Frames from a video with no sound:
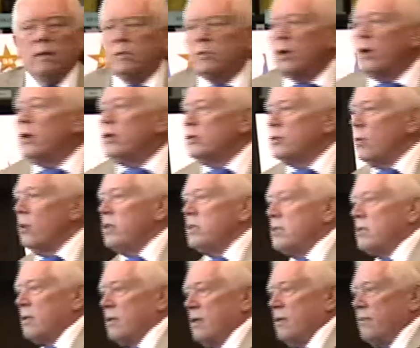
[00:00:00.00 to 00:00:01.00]

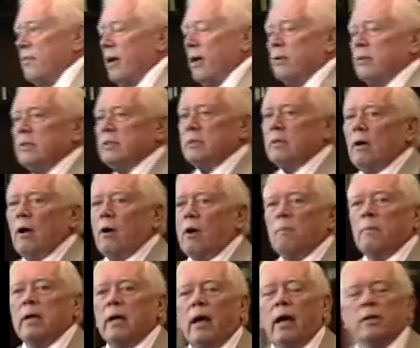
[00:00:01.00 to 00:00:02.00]
joins the Confederate
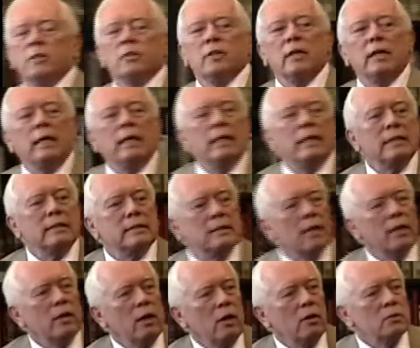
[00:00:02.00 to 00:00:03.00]
Army, actually. His
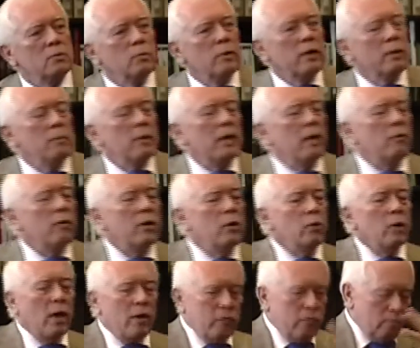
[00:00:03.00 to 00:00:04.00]
son does, William Henry,
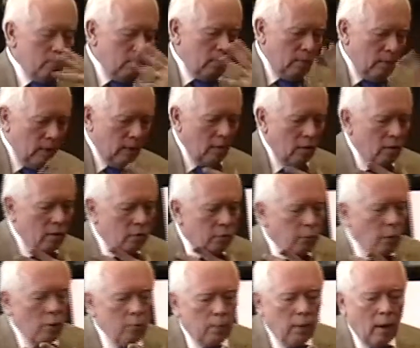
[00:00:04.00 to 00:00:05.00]
who has
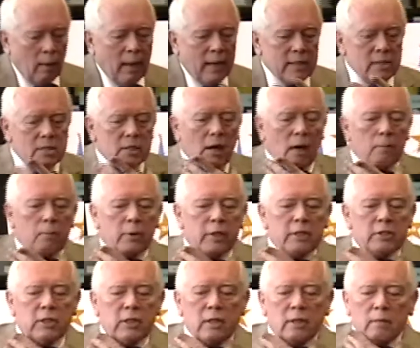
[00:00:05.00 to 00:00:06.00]
throat problem. Had to stop
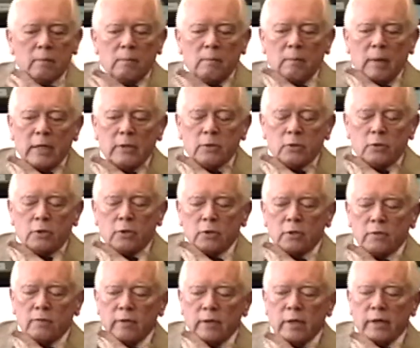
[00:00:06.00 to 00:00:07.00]
preaching in a major church
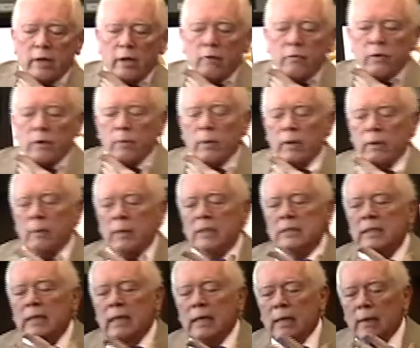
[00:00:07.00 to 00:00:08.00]
in Philadelphia where he was
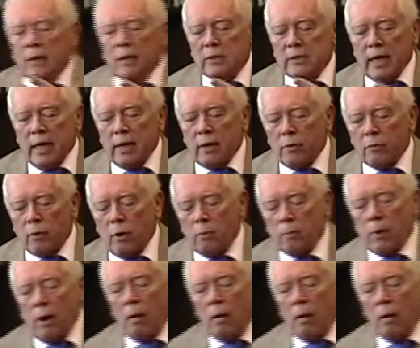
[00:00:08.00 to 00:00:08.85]
because he had a throat